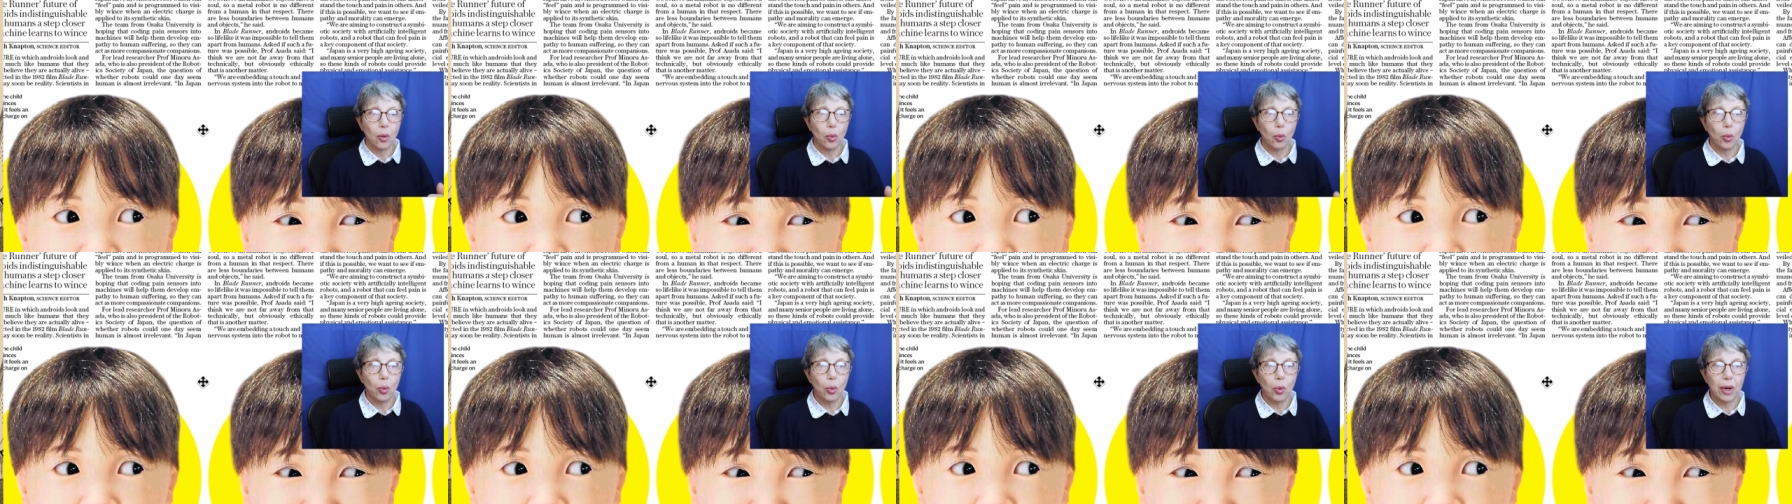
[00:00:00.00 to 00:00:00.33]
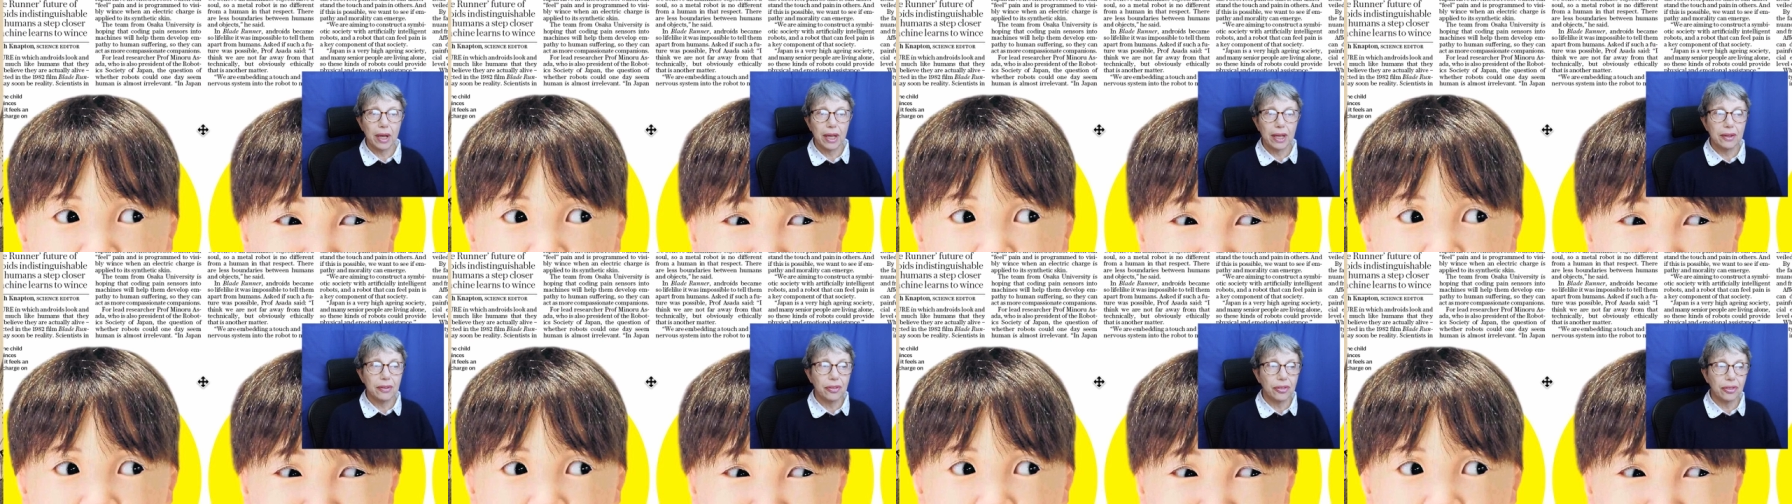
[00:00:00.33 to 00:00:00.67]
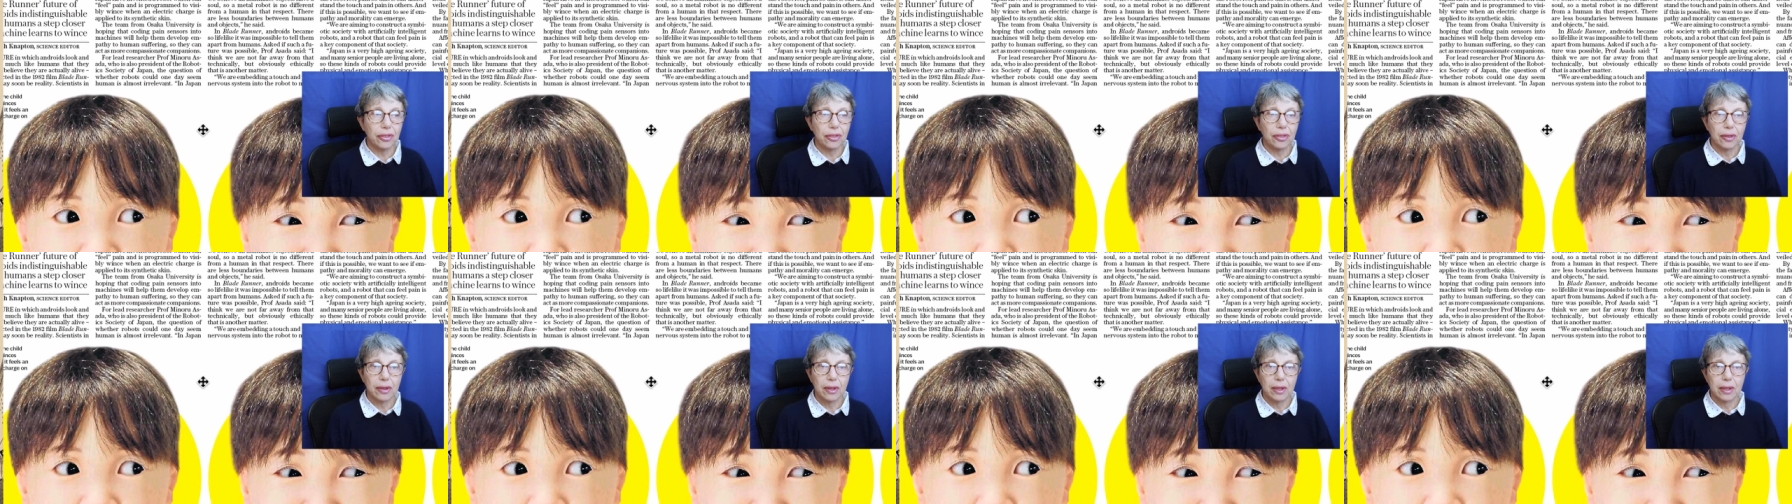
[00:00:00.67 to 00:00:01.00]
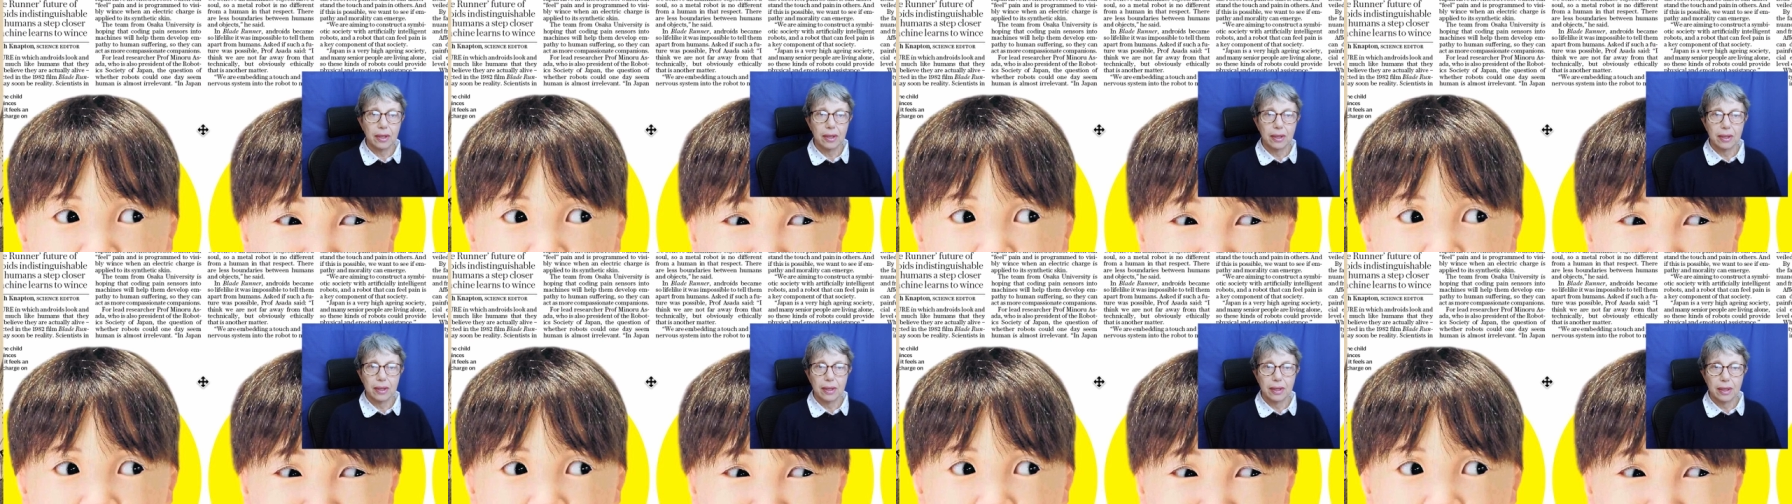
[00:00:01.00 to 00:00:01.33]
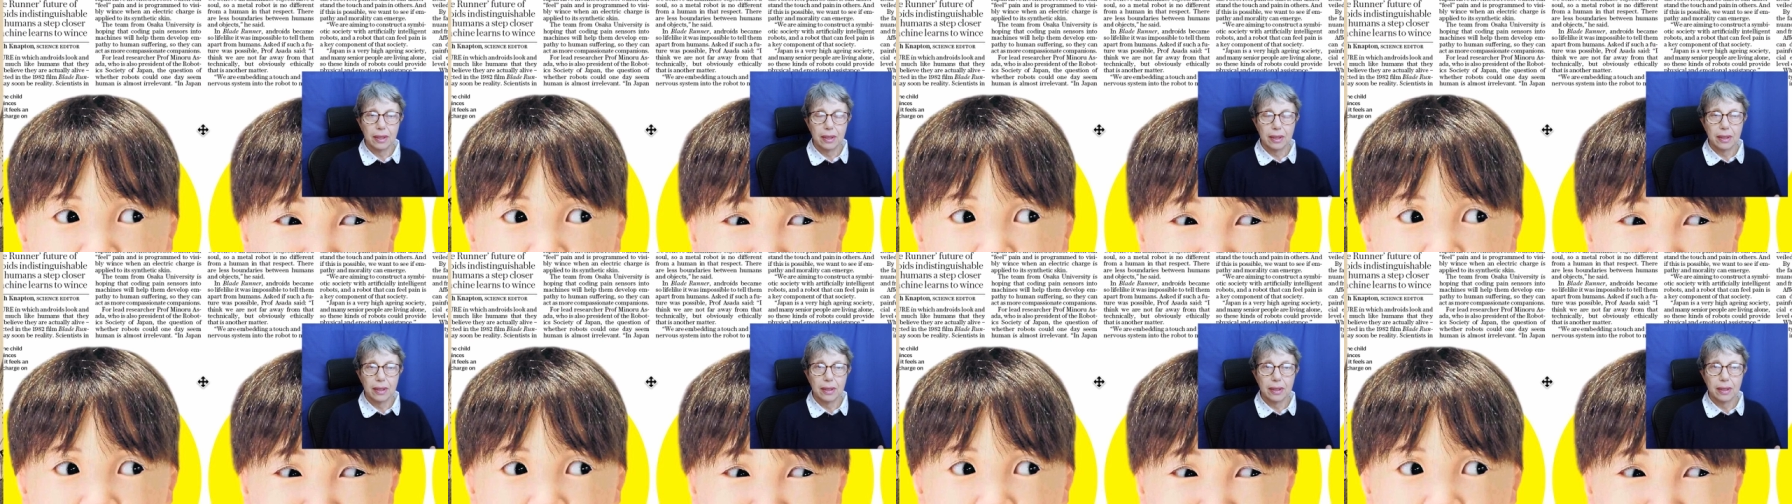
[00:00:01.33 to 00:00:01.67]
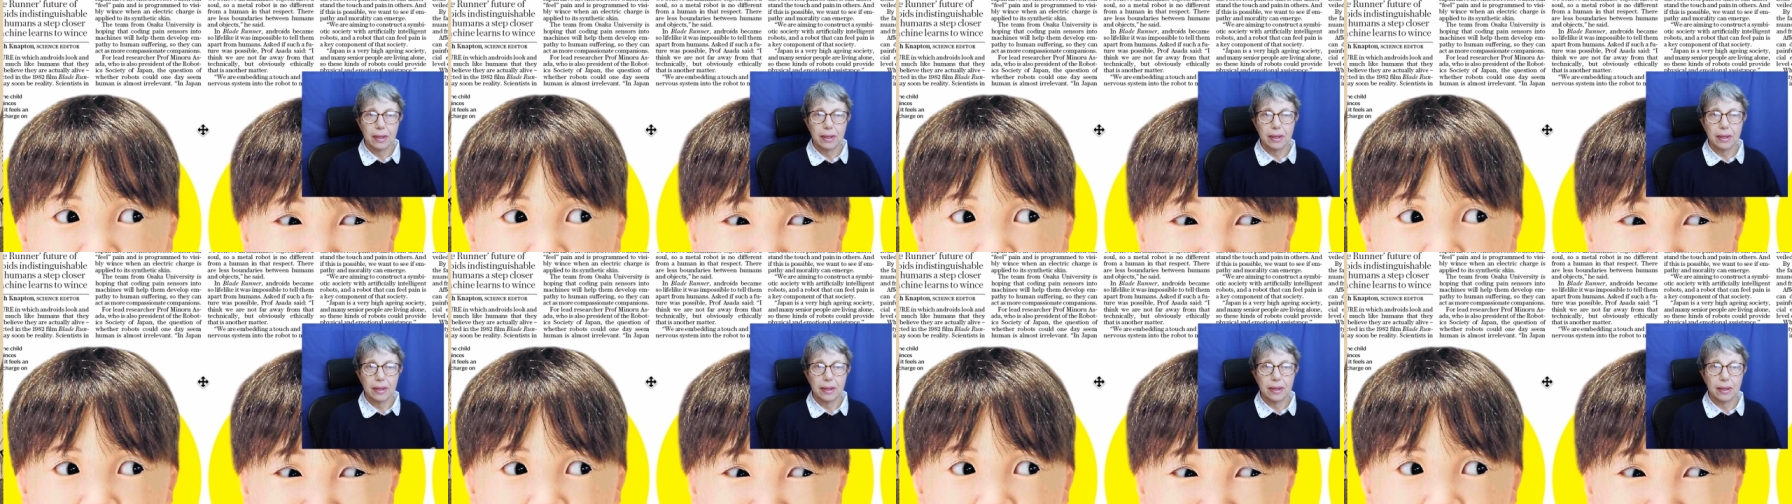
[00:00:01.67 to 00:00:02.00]
with
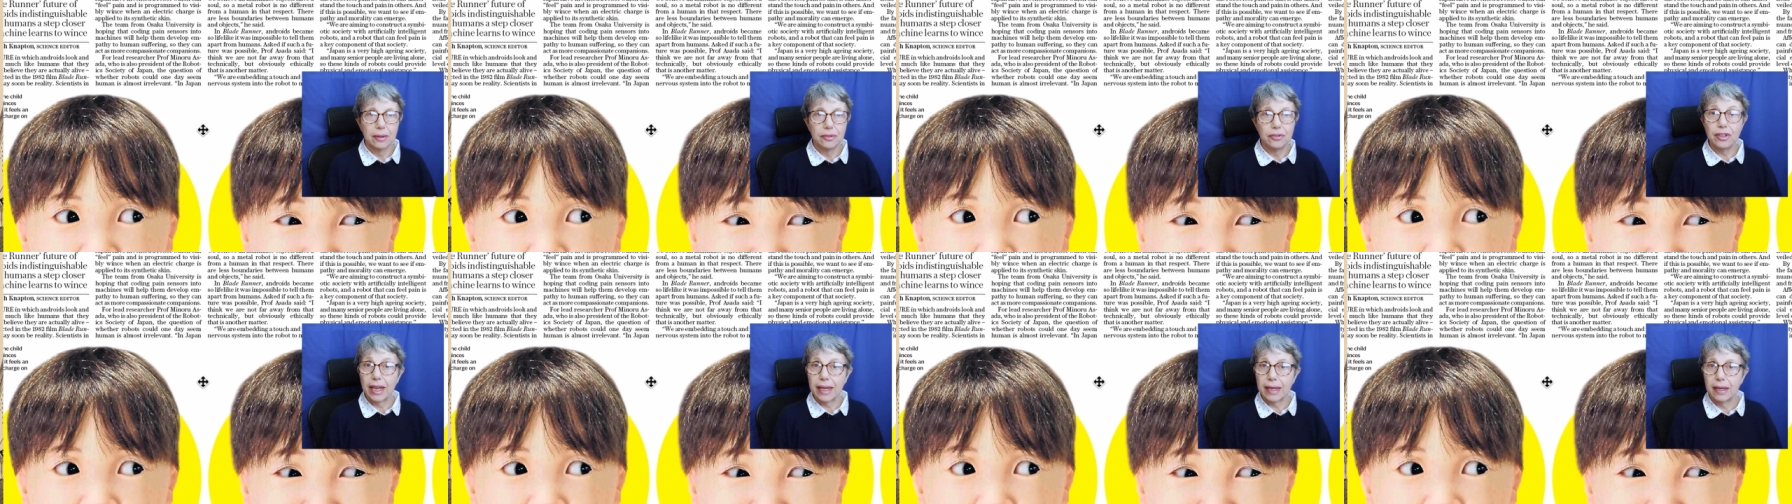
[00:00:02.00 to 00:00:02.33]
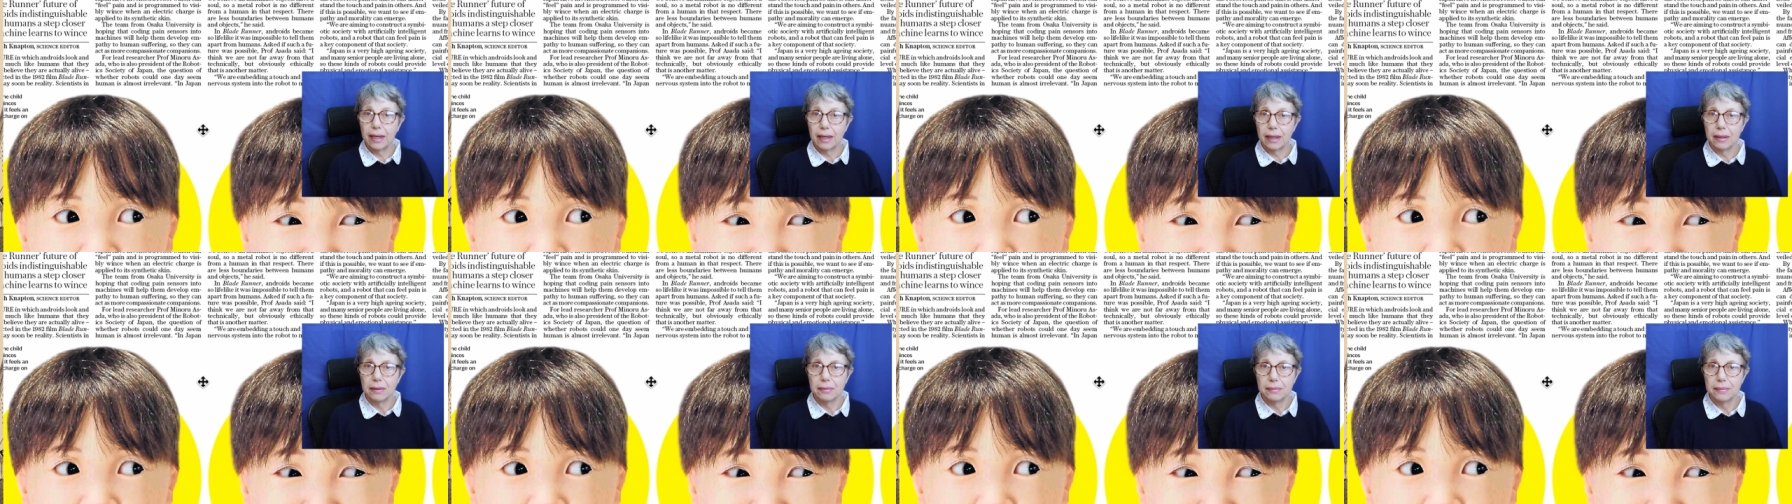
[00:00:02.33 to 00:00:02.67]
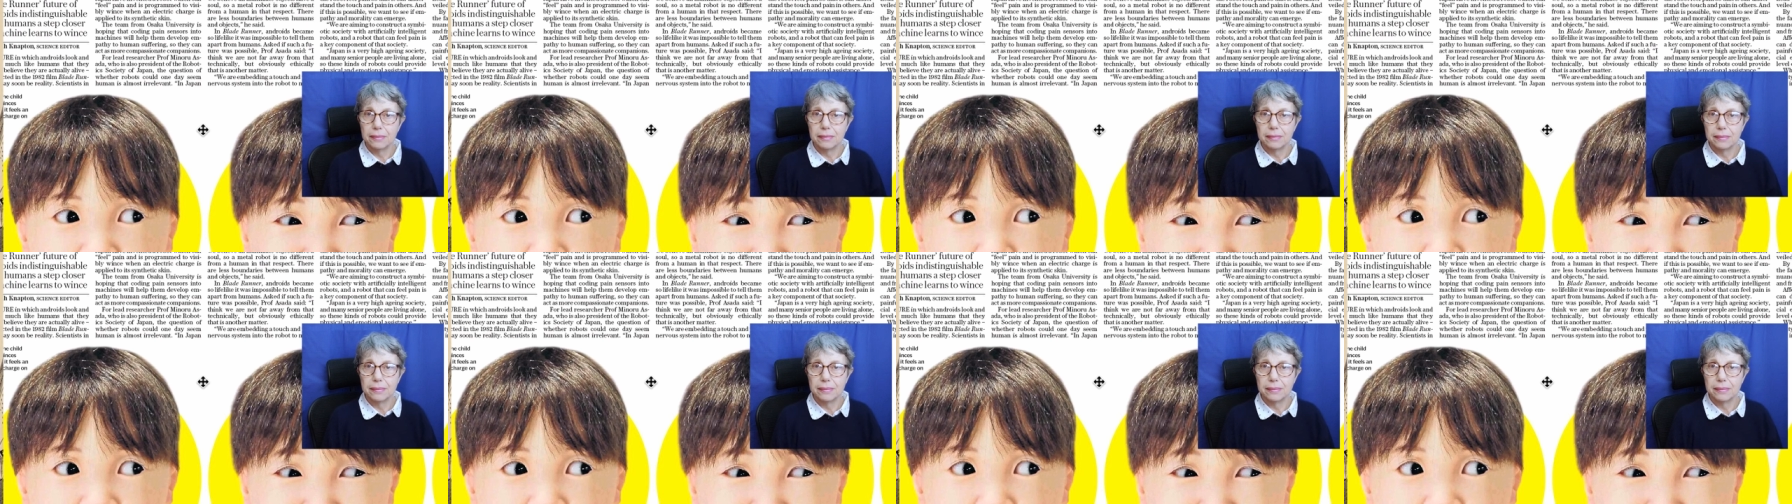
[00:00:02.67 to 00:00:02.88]
Decker